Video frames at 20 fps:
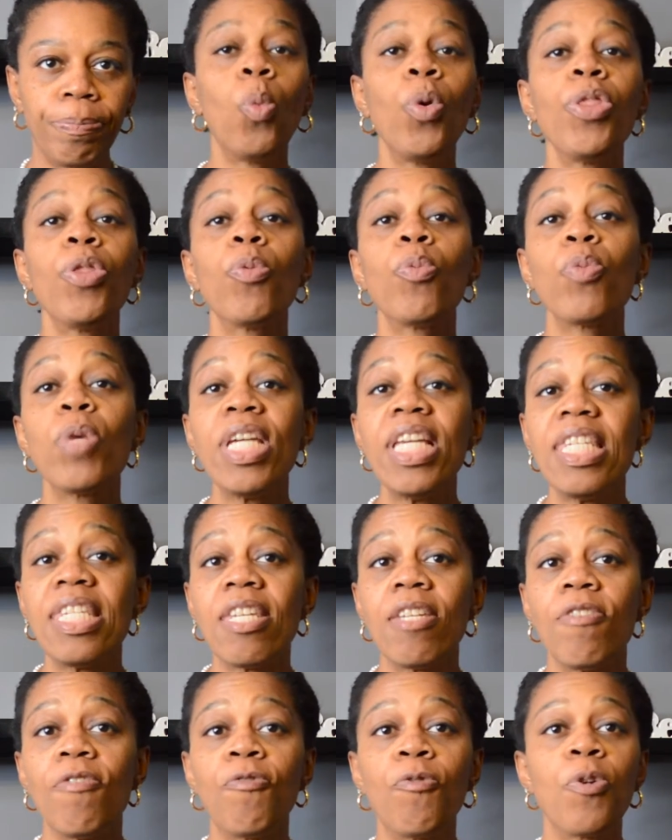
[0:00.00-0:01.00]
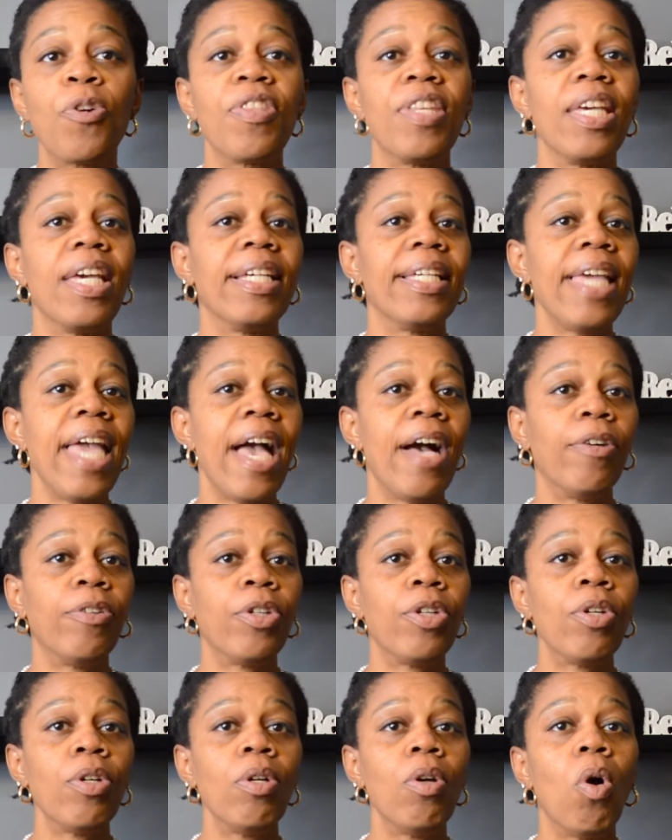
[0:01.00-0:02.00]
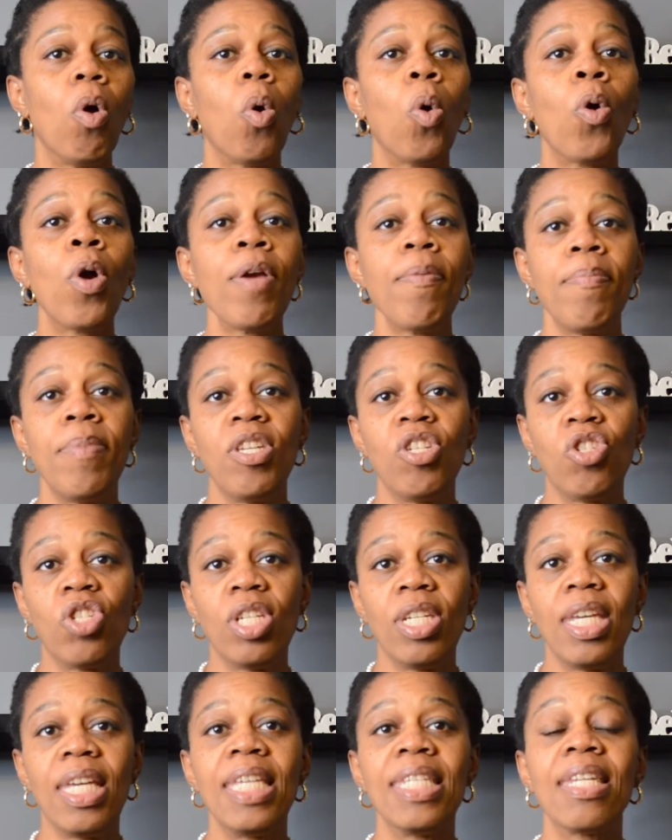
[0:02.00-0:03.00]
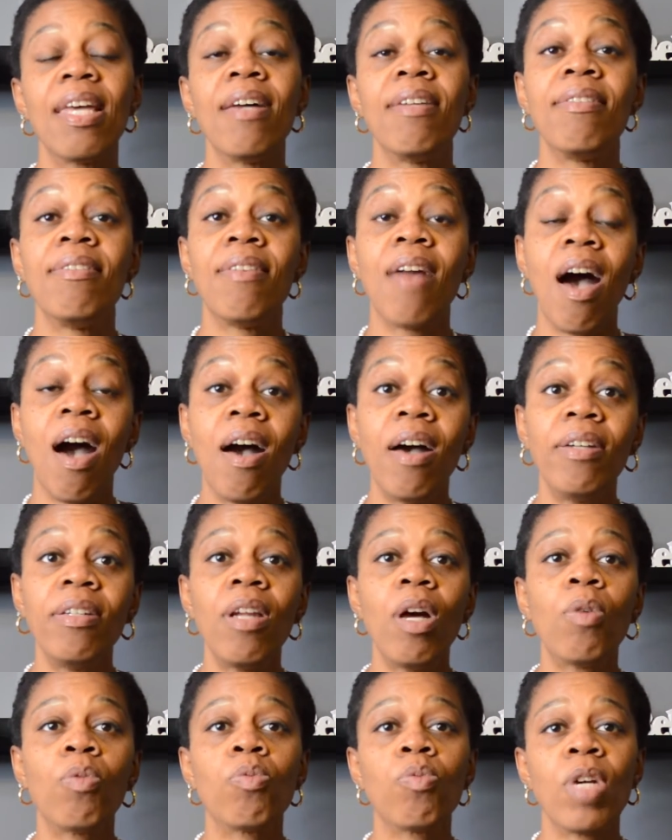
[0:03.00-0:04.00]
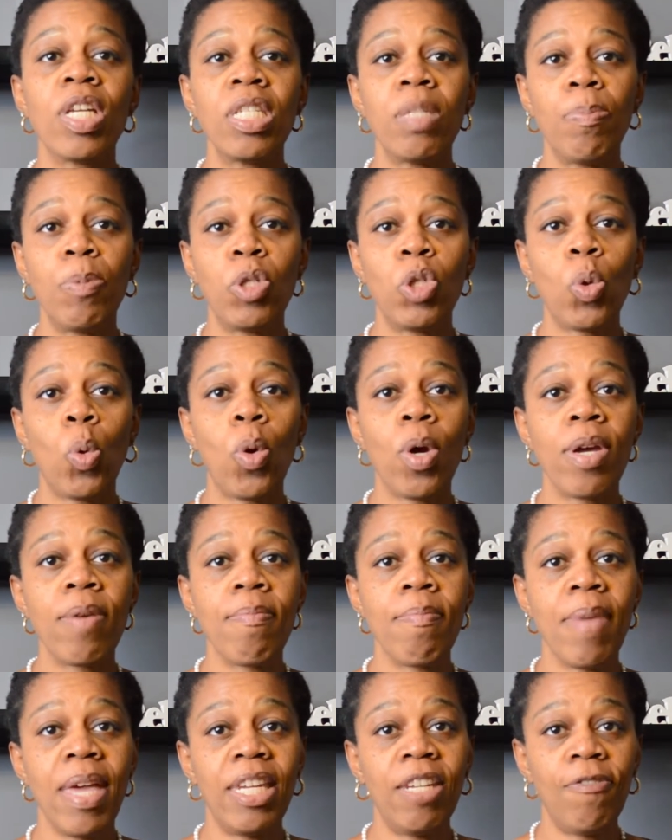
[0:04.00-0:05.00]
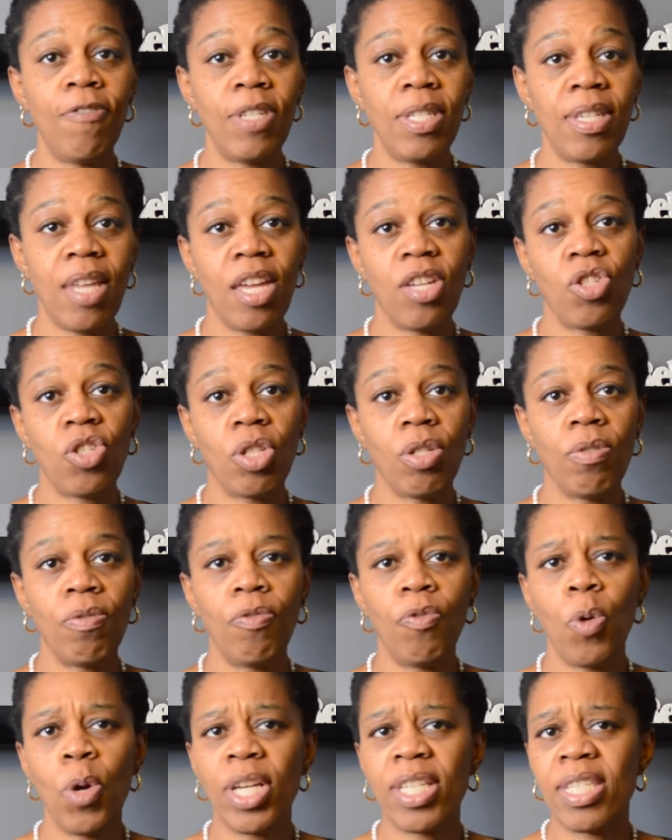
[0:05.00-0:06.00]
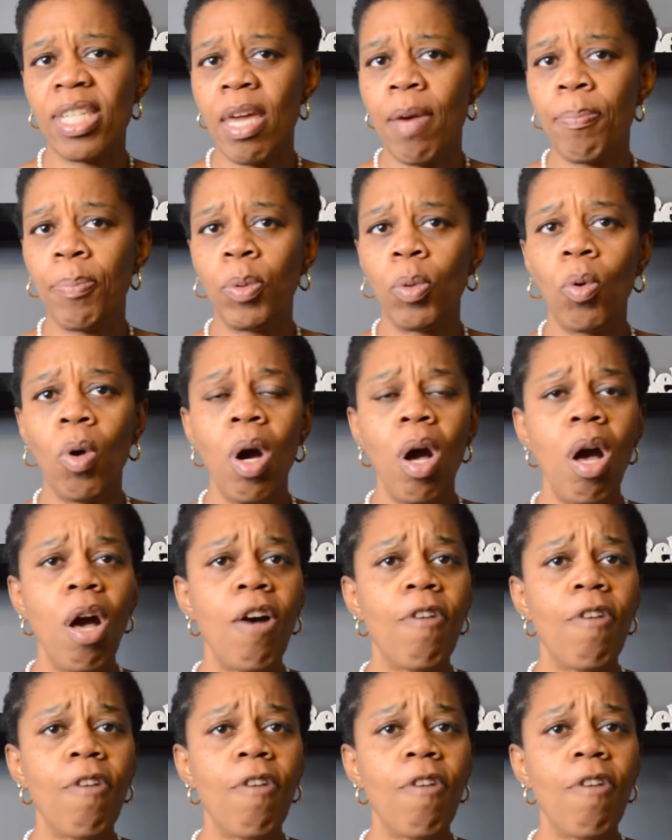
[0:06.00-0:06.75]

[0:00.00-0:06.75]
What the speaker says: When the reason for the encounter or admission is a non-respiratory manifestation, for example,